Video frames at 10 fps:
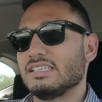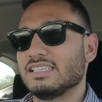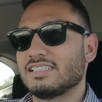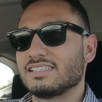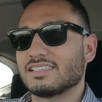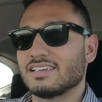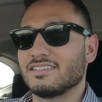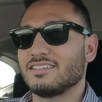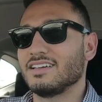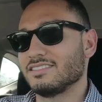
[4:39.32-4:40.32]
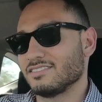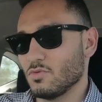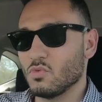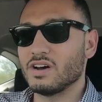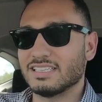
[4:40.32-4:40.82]
it's
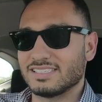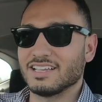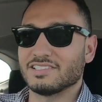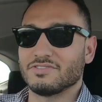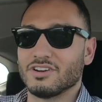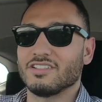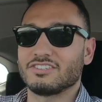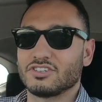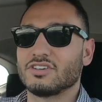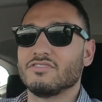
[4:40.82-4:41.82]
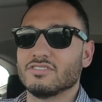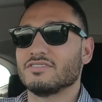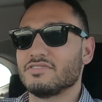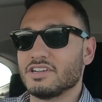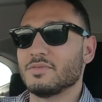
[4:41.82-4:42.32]
what it stands for,
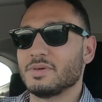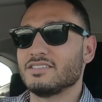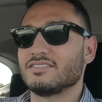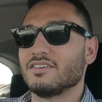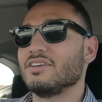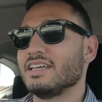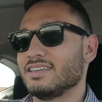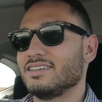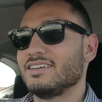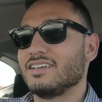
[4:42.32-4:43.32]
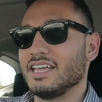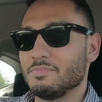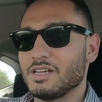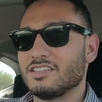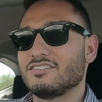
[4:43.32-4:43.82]
electroconvulsive therapy. So
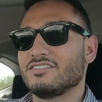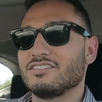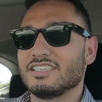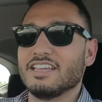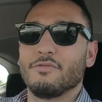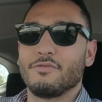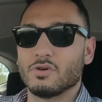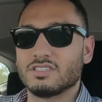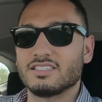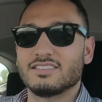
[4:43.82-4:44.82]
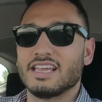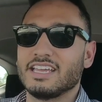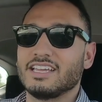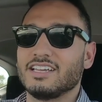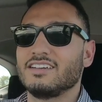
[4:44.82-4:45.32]
it forces
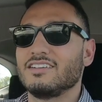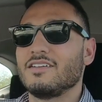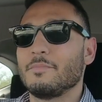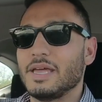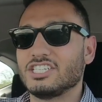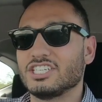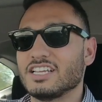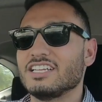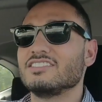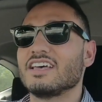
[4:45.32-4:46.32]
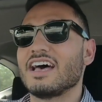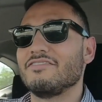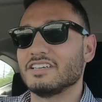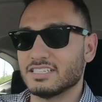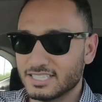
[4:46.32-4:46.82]
a patient into
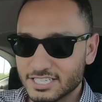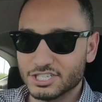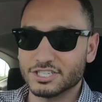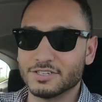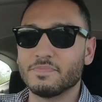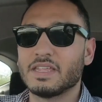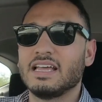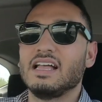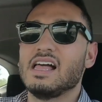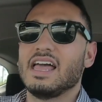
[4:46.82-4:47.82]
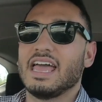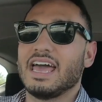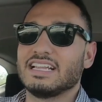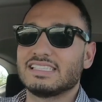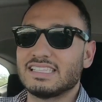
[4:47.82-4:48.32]
having a seizure,
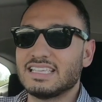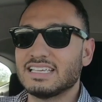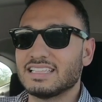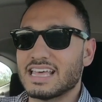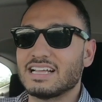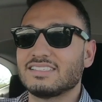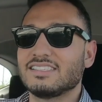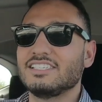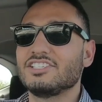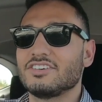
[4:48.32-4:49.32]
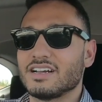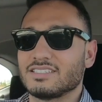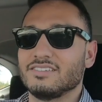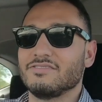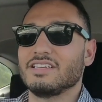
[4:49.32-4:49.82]
and it's that seizure
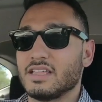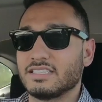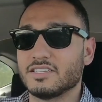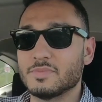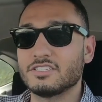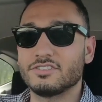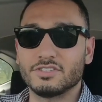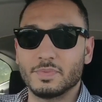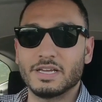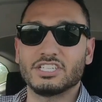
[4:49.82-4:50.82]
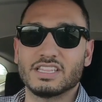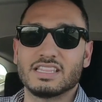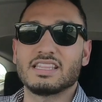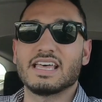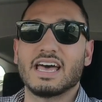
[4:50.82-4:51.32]
activity that's administered to the
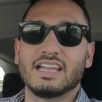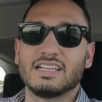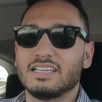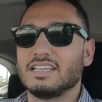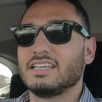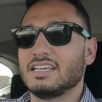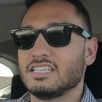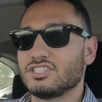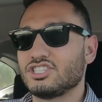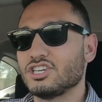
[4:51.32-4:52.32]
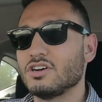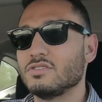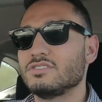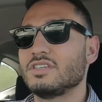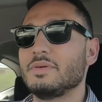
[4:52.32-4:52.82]
patient that is
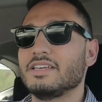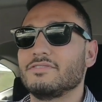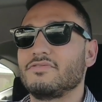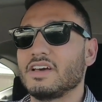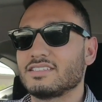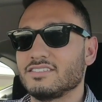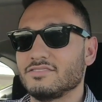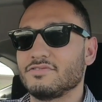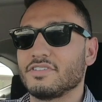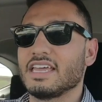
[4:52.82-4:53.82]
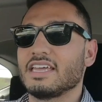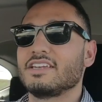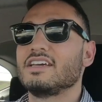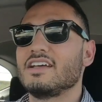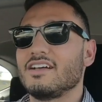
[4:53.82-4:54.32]
shown to be effective in